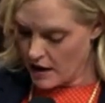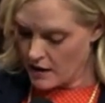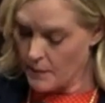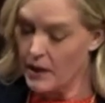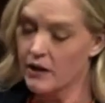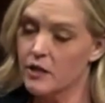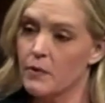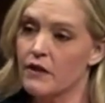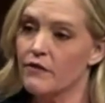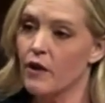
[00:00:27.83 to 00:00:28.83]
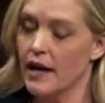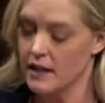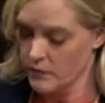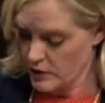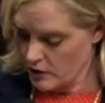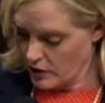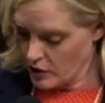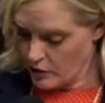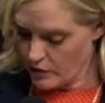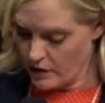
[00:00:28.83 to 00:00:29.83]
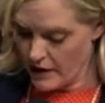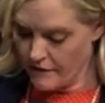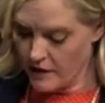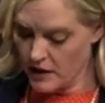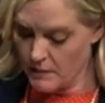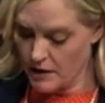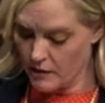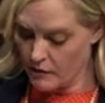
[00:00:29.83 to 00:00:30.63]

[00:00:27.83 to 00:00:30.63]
The Parents' Bill of Rights would secure a fundamental